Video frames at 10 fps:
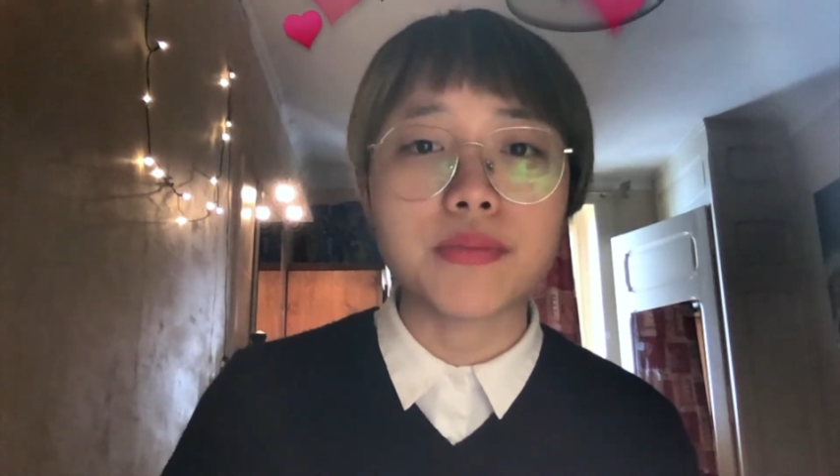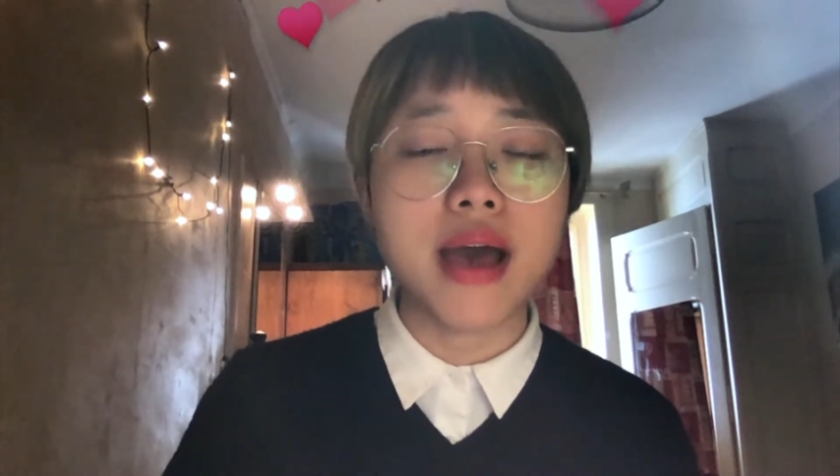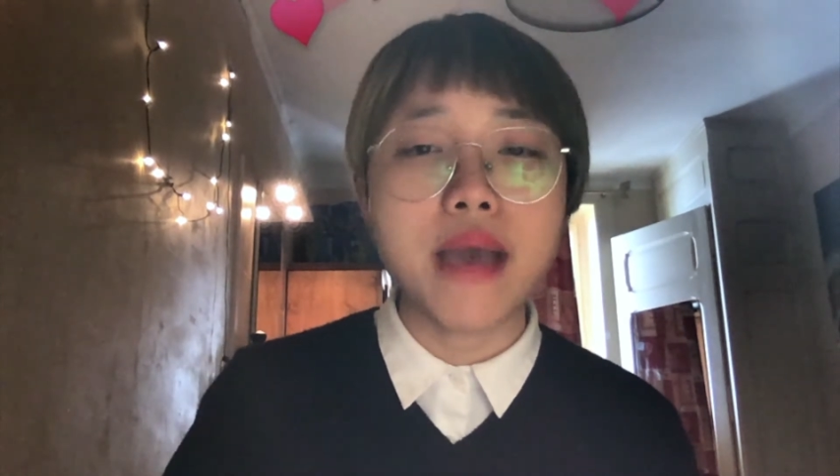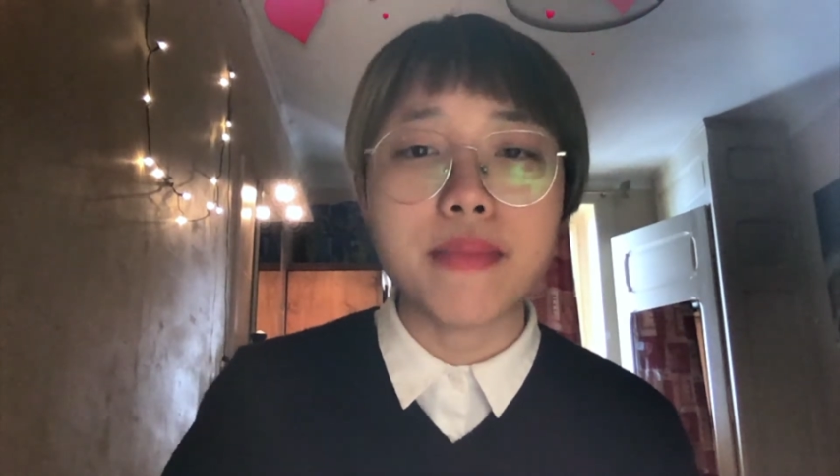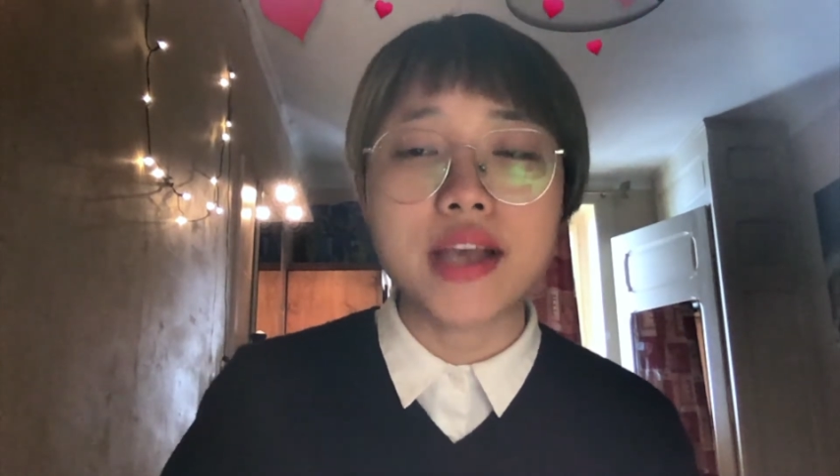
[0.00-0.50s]

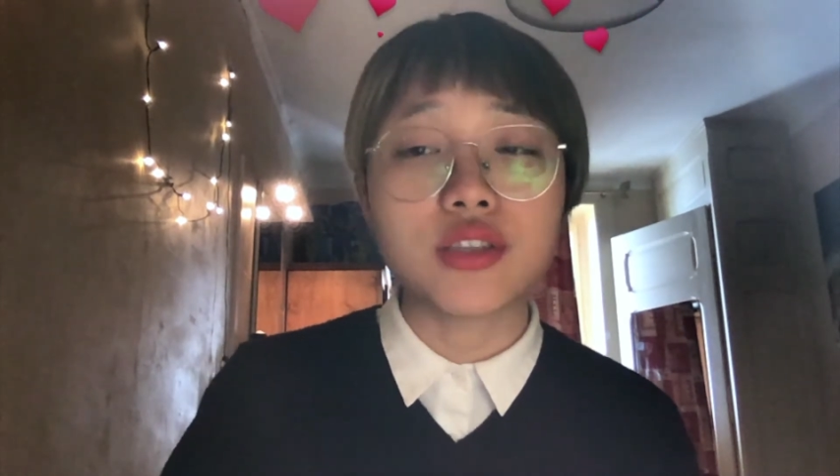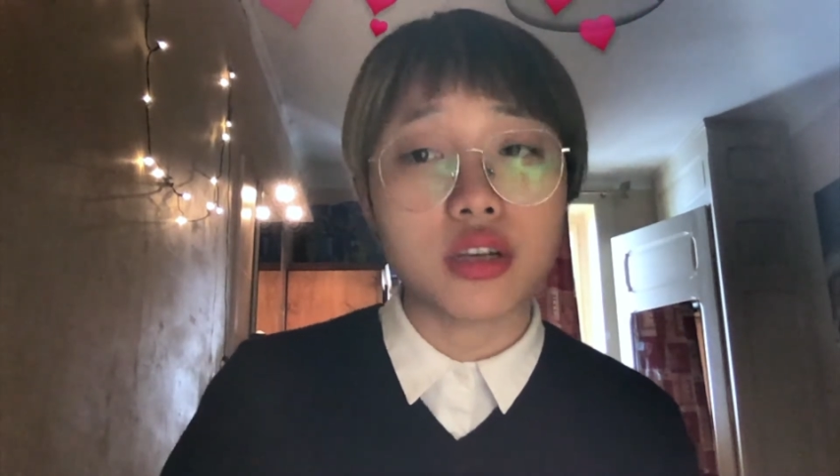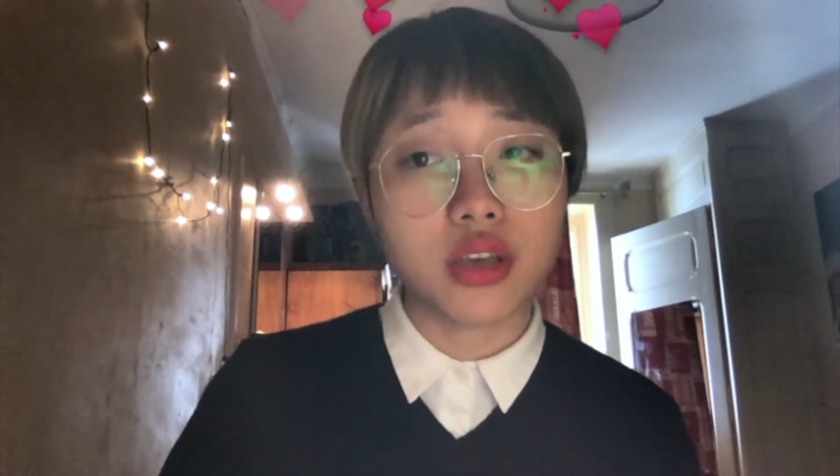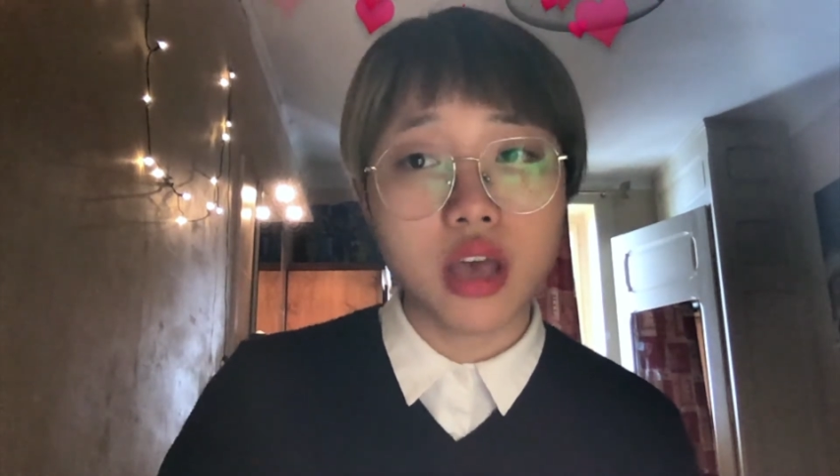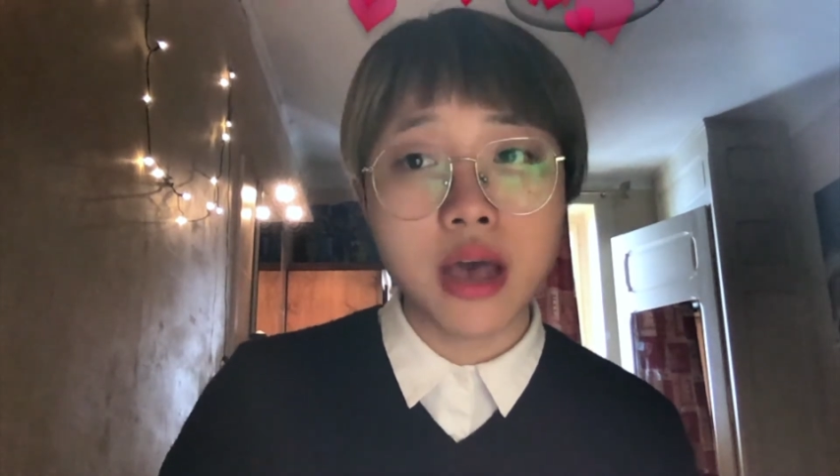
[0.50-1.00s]
but I might
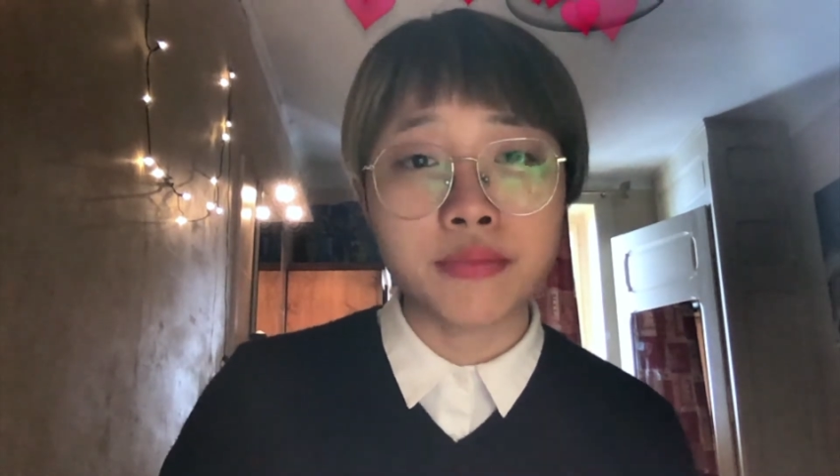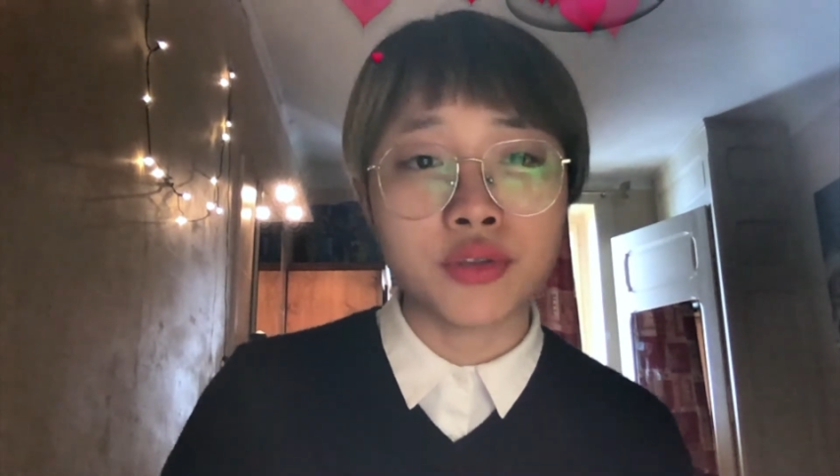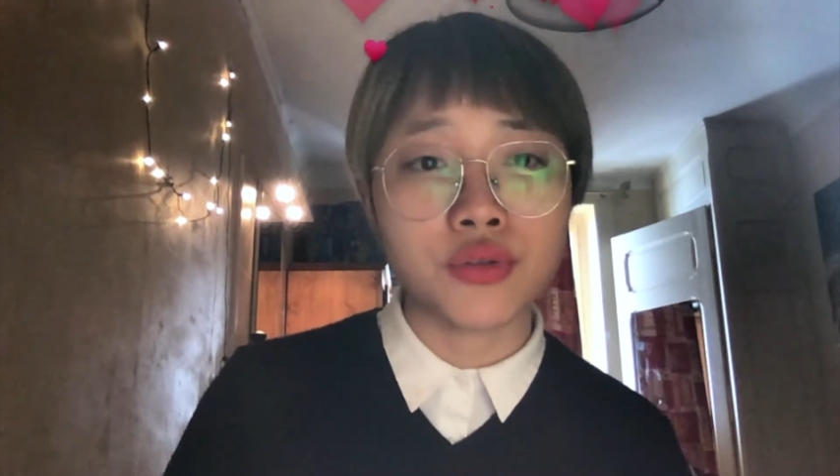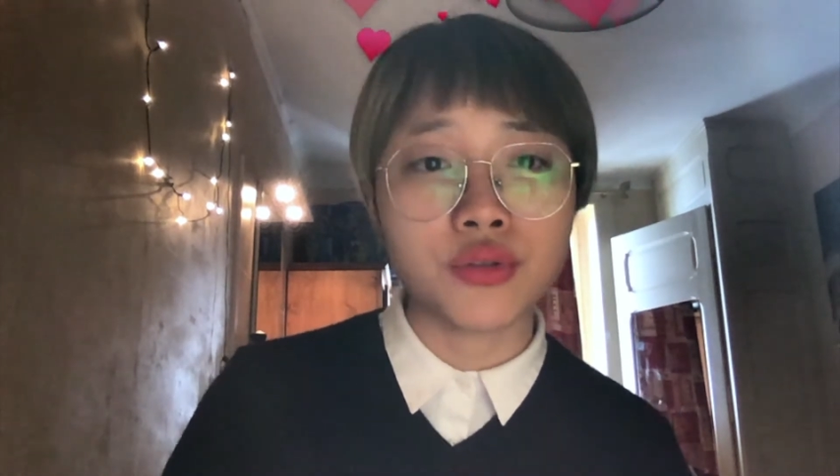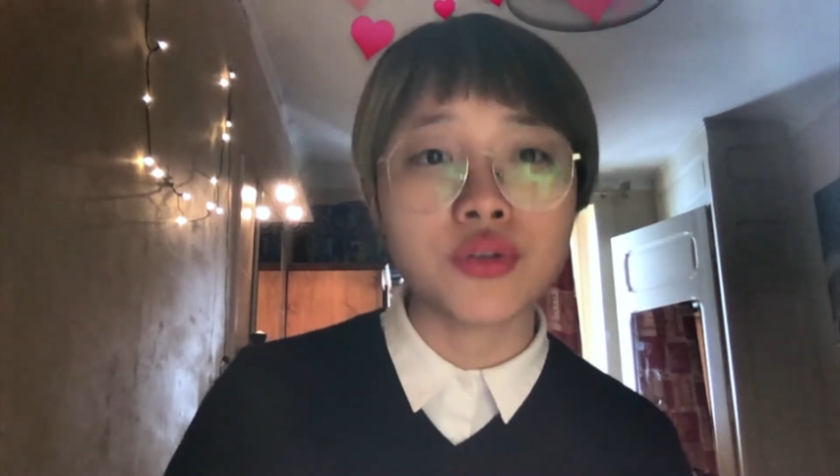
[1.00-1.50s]
succumb
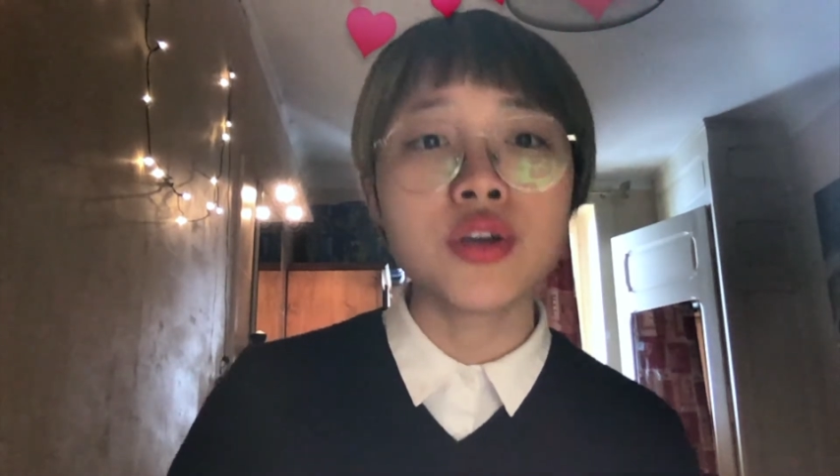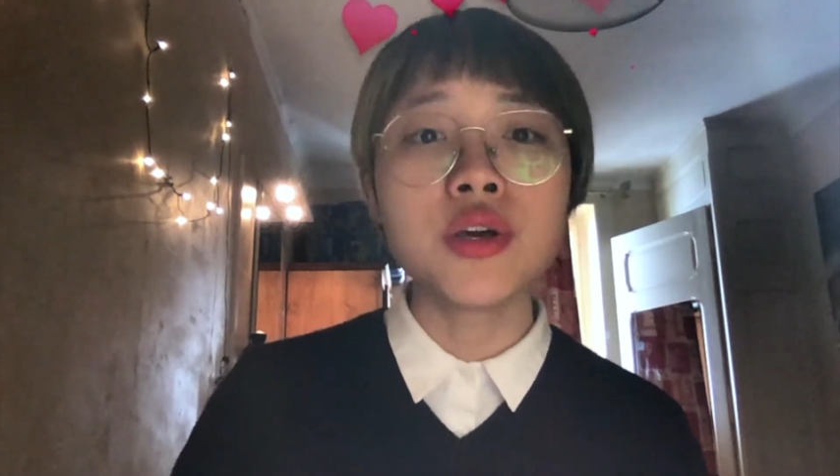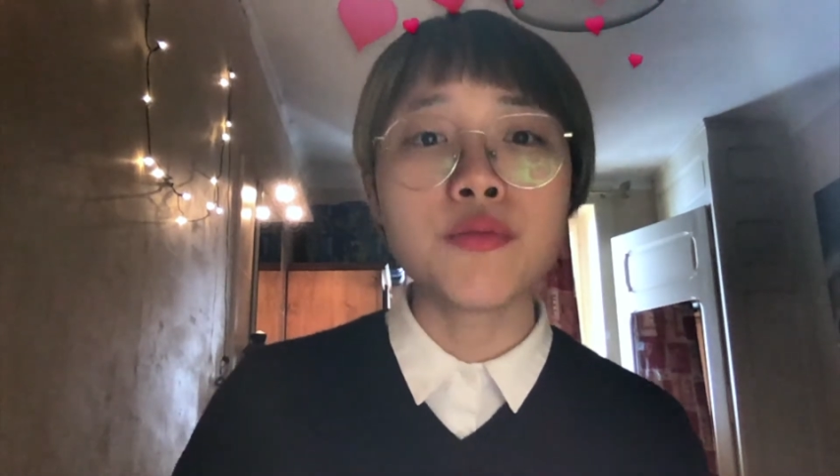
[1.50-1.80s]
to